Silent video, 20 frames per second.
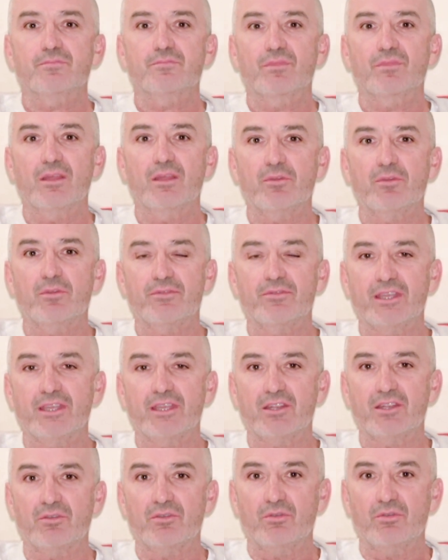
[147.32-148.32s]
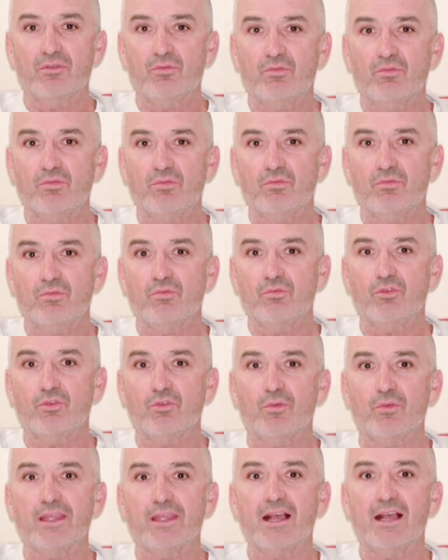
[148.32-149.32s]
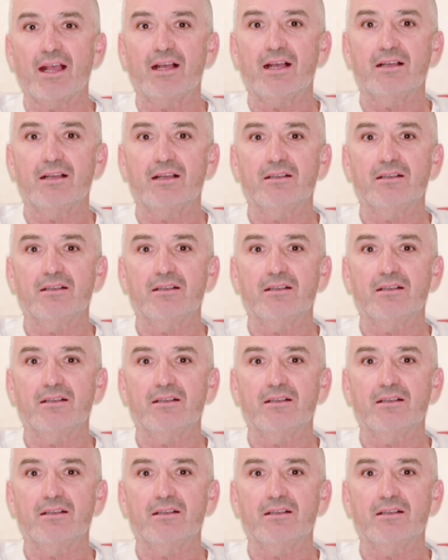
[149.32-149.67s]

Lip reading: And we forget what we are.